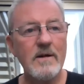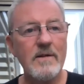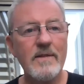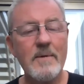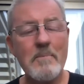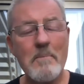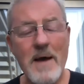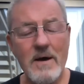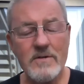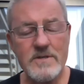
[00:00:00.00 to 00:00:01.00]
the
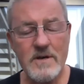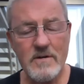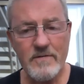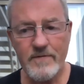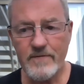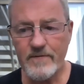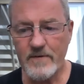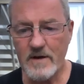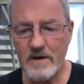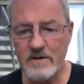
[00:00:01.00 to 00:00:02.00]
amount of
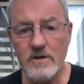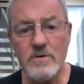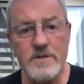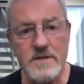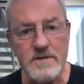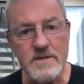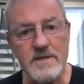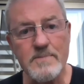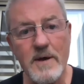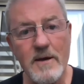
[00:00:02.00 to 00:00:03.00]
uses it's
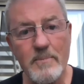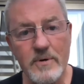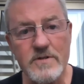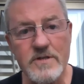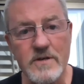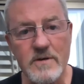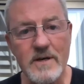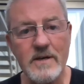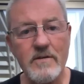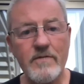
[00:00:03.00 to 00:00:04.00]
being put to
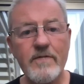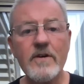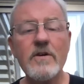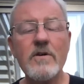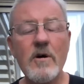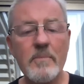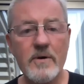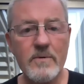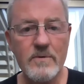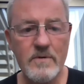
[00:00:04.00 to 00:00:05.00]
is
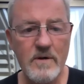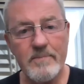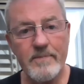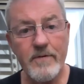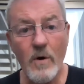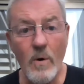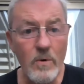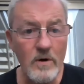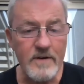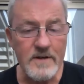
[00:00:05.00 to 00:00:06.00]
phenomenal. For
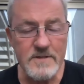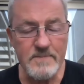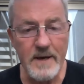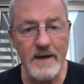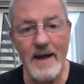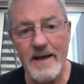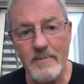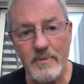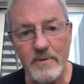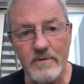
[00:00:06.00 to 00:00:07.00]
all of us being
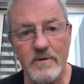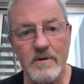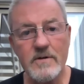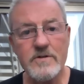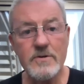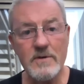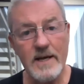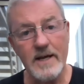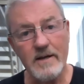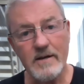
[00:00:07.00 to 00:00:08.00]
able to
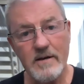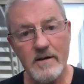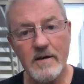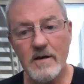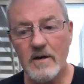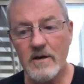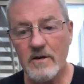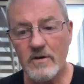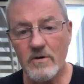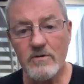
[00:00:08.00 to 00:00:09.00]
link
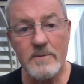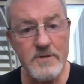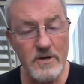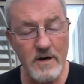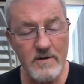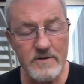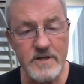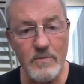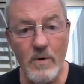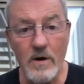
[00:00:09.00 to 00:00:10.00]
your
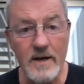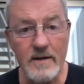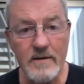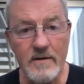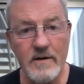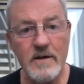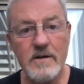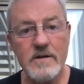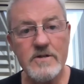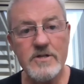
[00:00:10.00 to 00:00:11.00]
cryptocurrency wallet
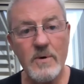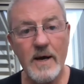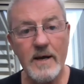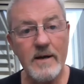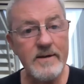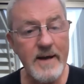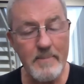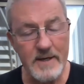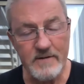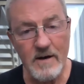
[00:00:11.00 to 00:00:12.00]
to a
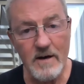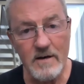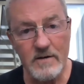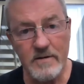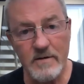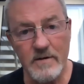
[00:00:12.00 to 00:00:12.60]
debit card